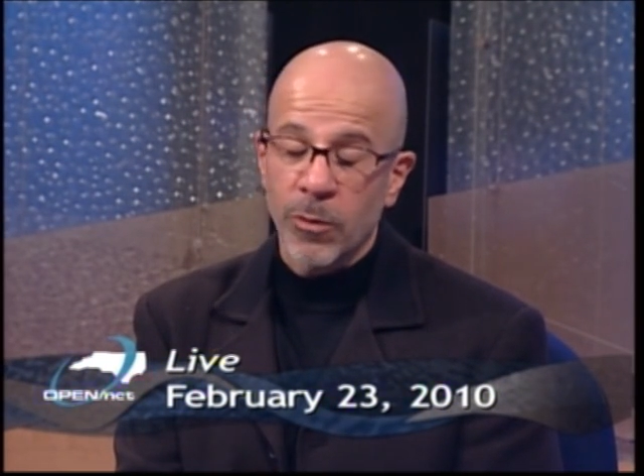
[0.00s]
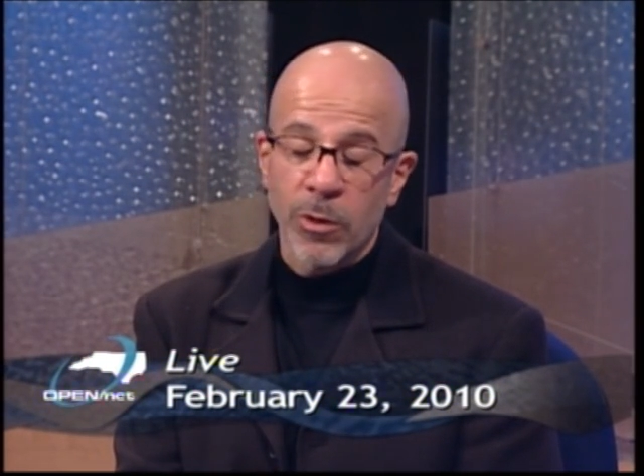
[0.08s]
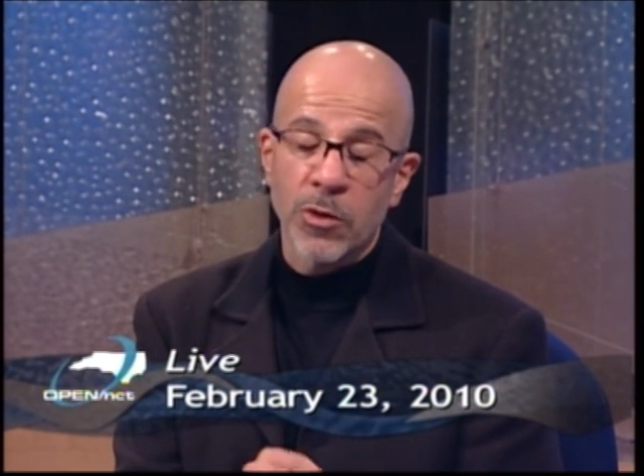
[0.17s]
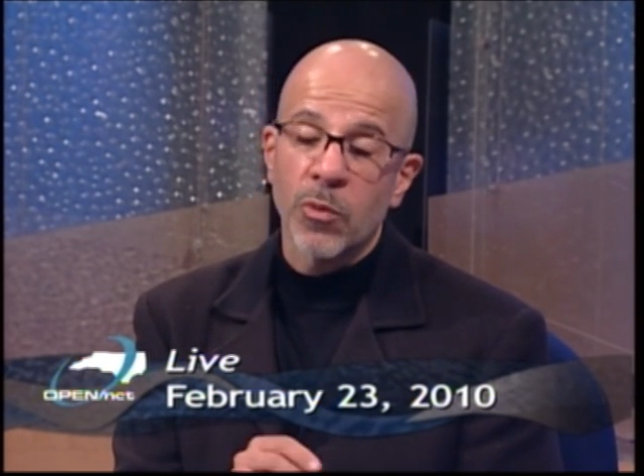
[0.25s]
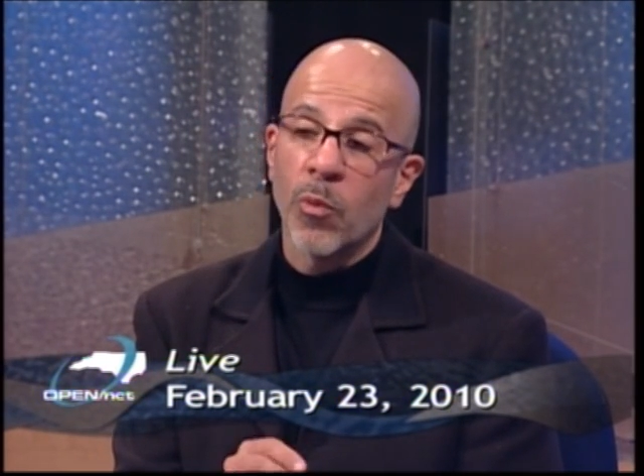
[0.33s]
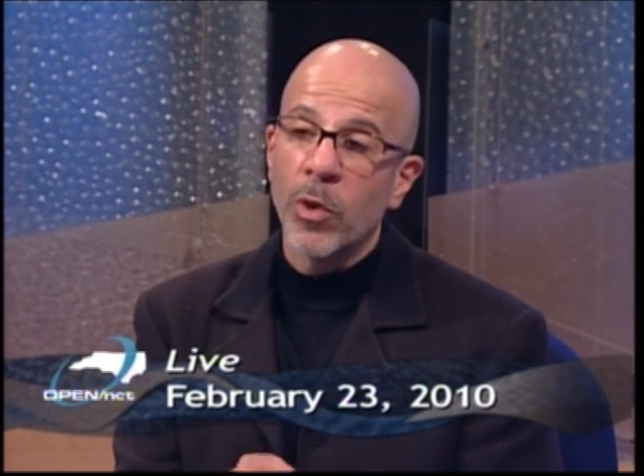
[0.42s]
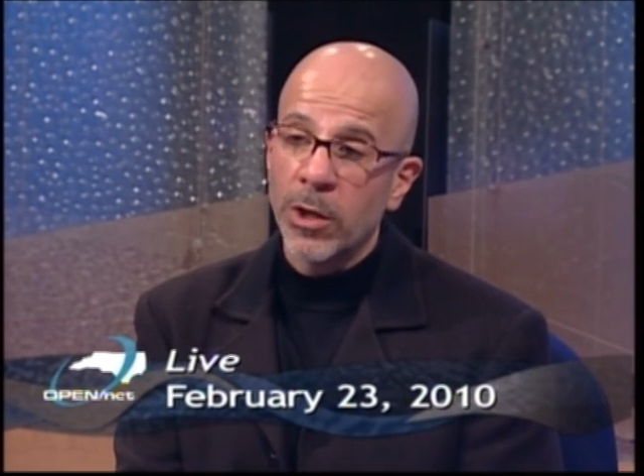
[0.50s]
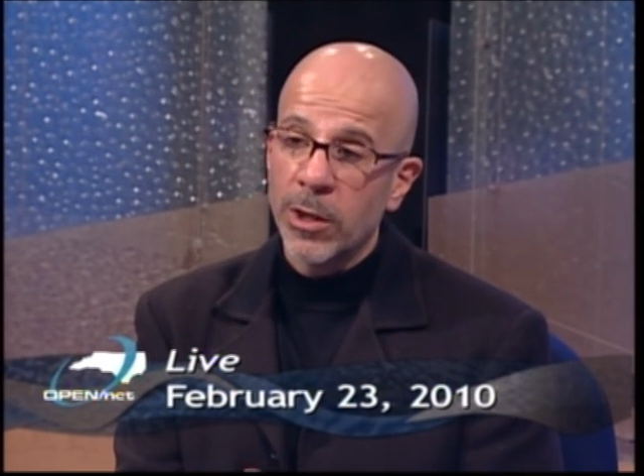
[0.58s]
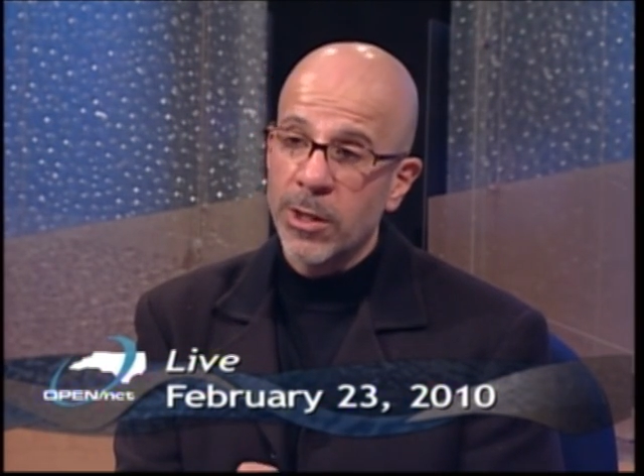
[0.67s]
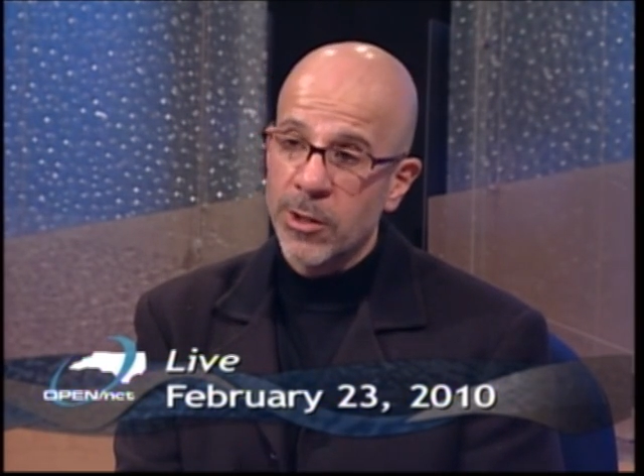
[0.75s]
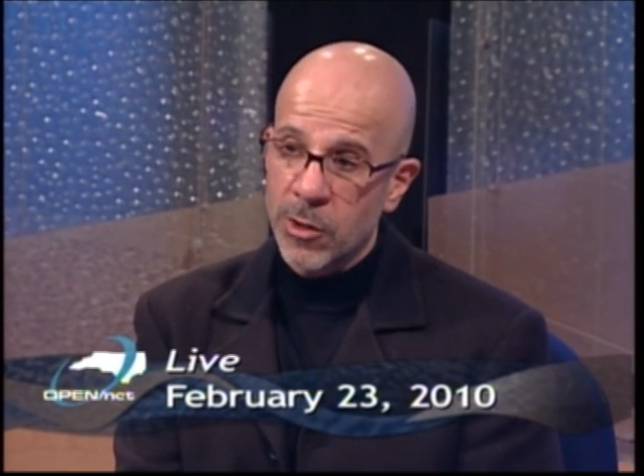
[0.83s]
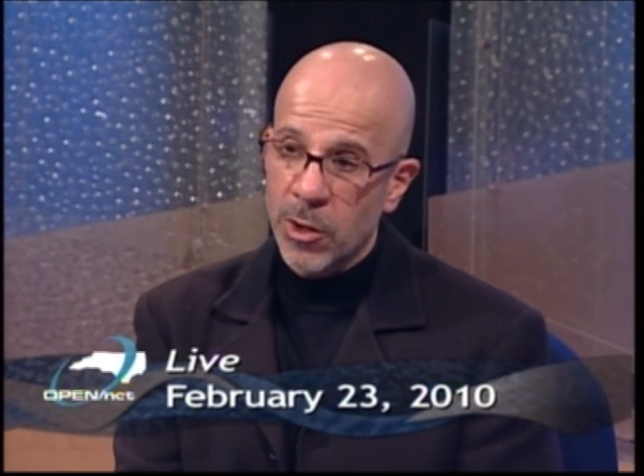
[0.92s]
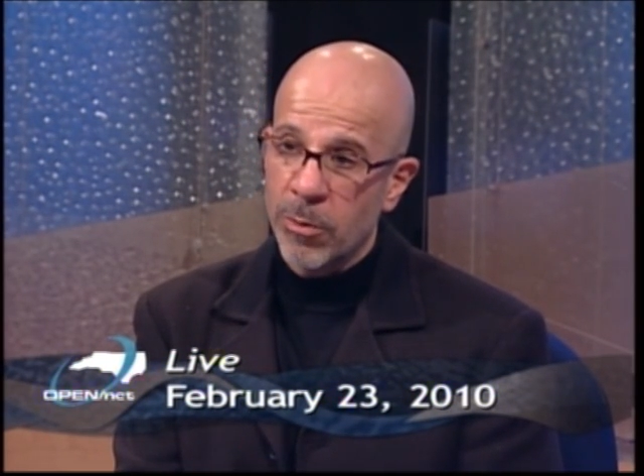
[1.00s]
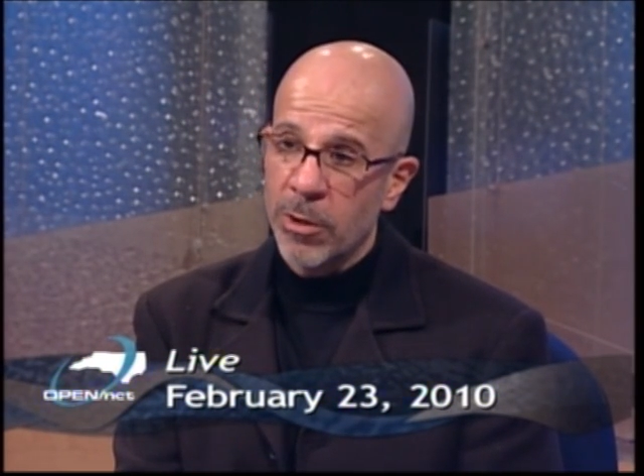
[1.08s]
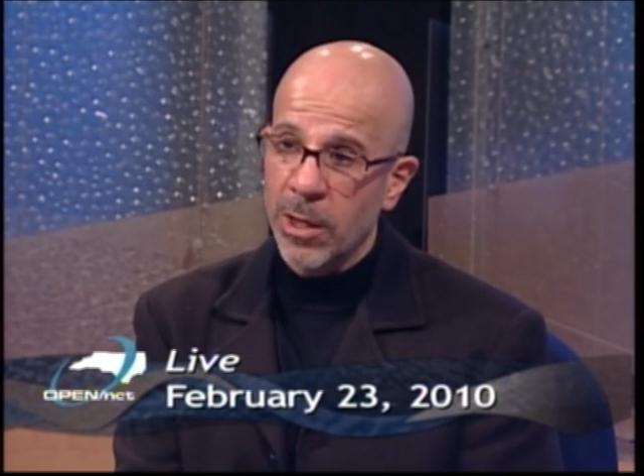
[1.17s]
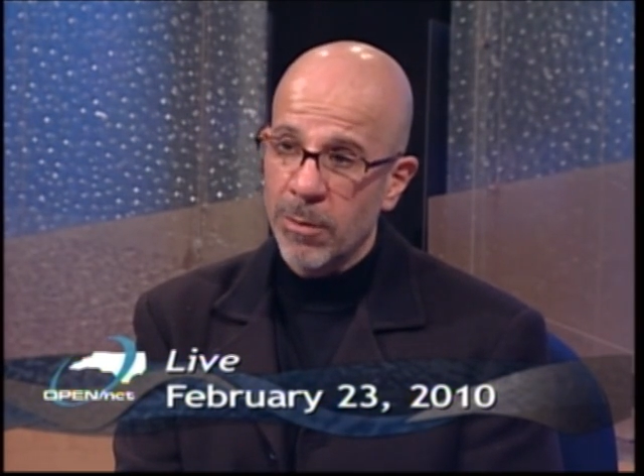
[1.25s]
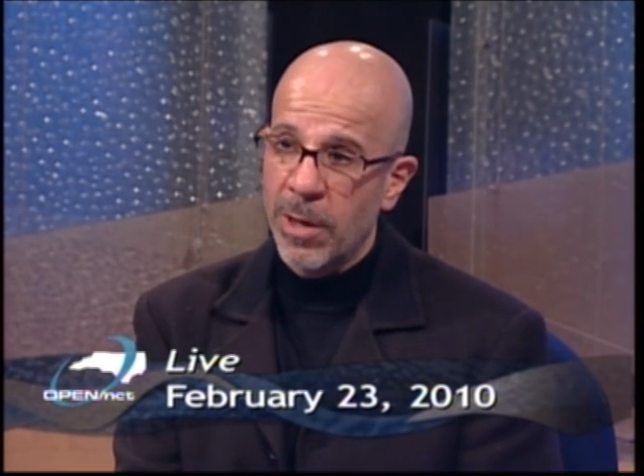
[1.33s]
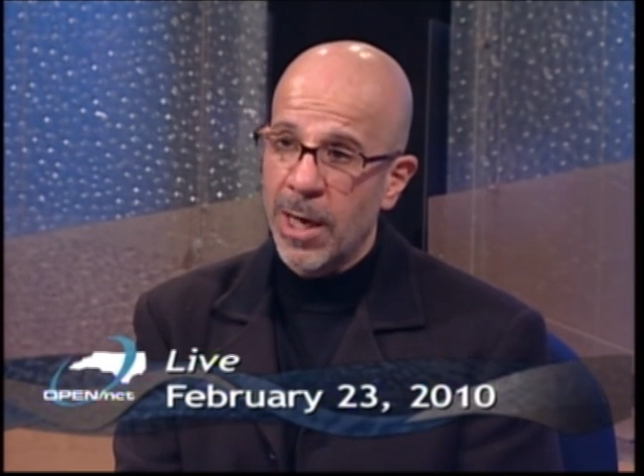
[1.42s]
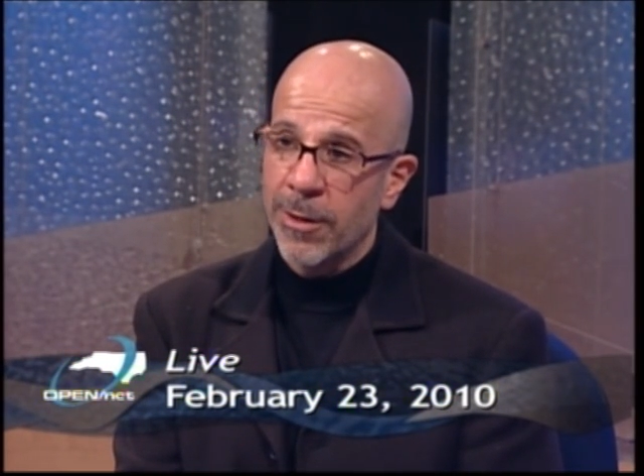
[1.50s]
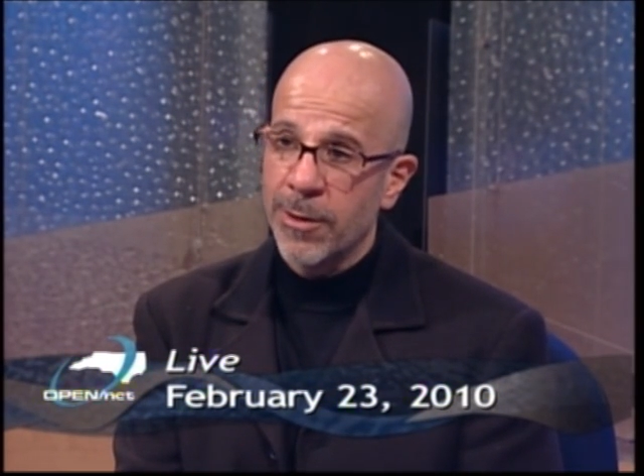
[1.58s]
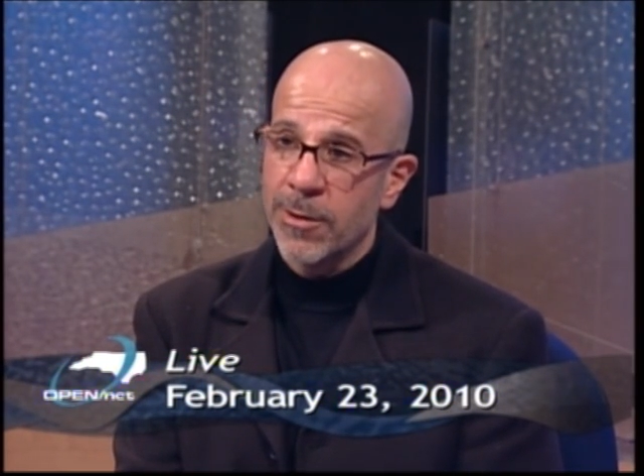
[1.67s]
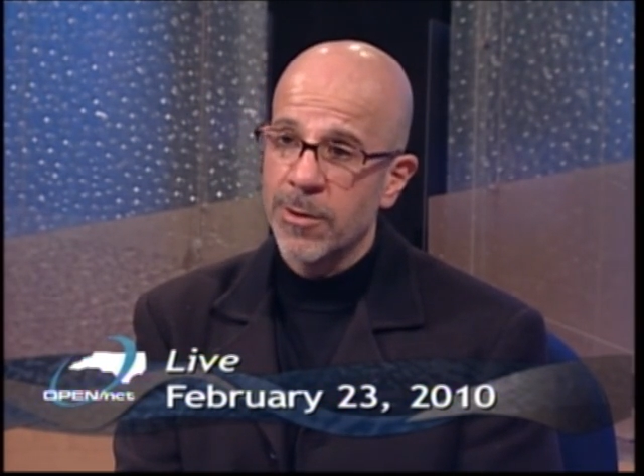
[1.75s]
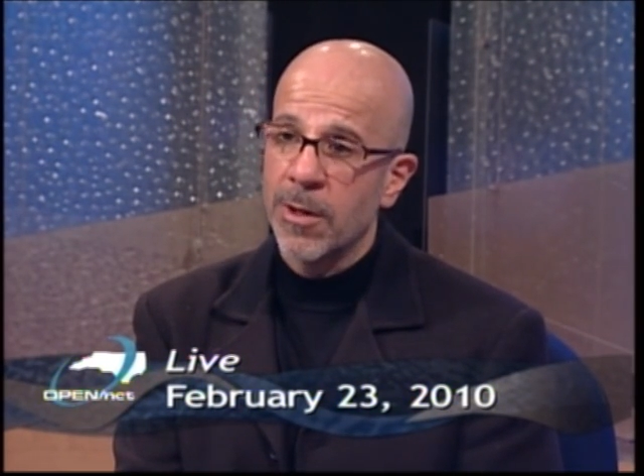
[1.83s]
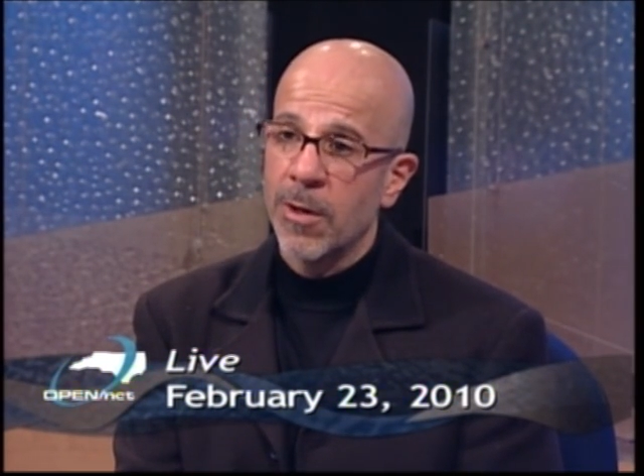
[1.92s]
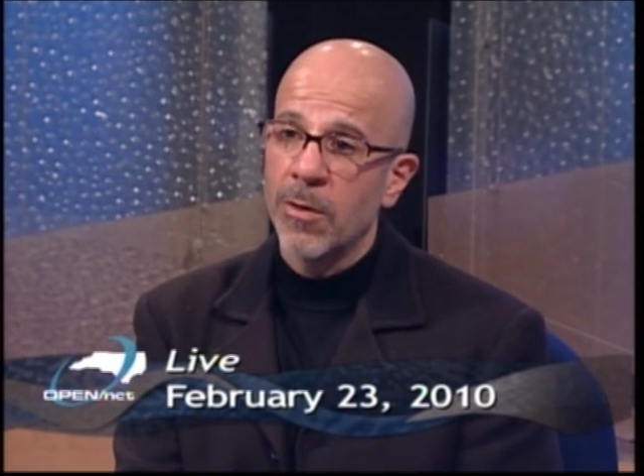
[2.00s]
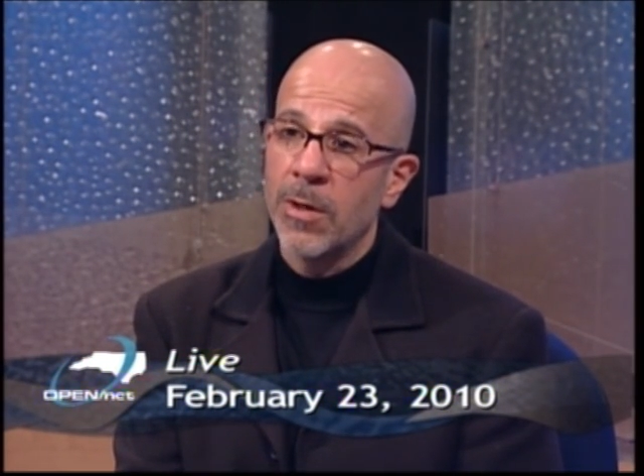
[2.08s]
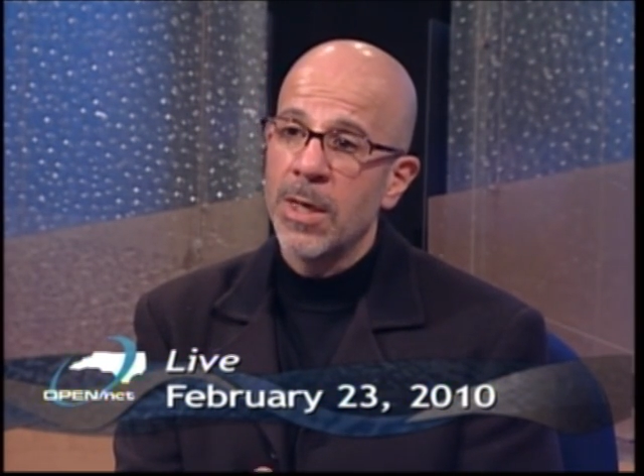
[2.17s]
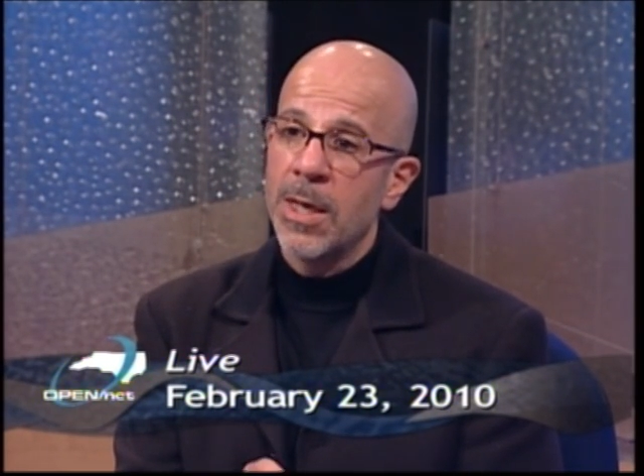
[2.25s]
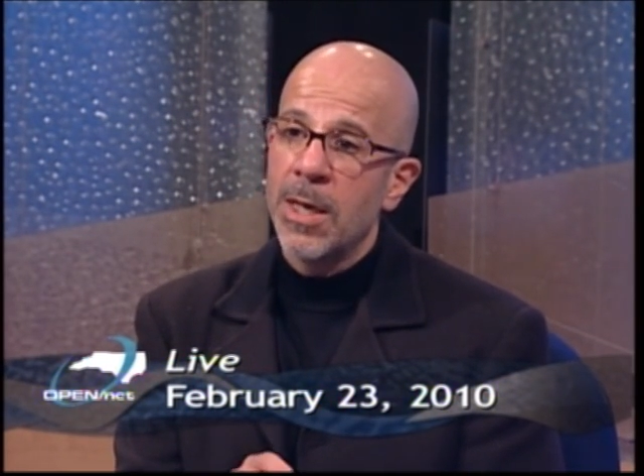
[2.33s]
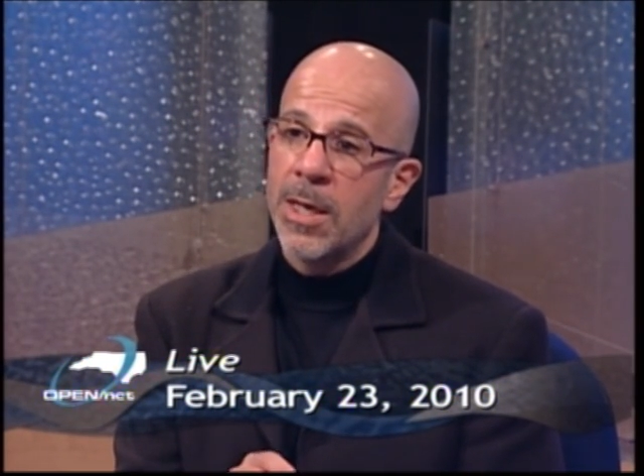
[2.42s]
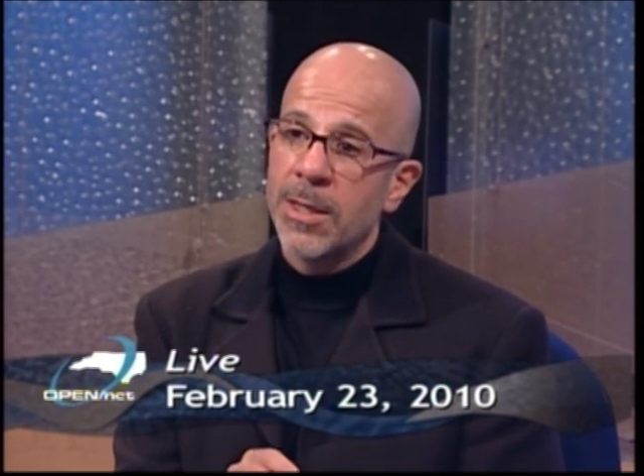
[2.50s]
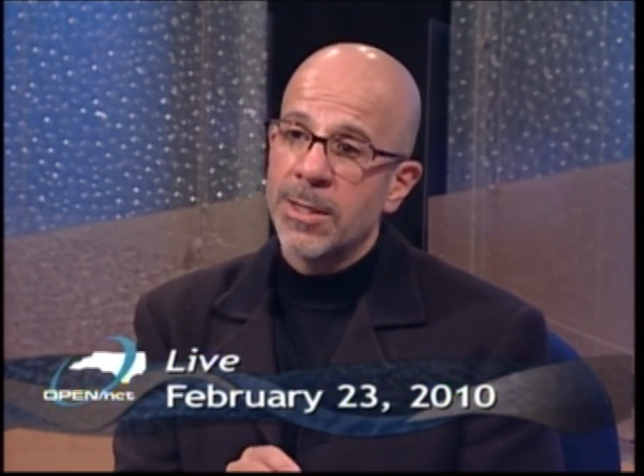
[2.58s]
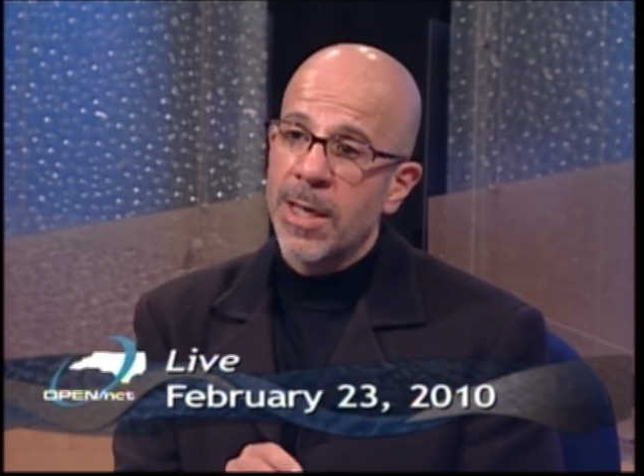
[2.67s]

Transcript: What's really disturbing about this, though, is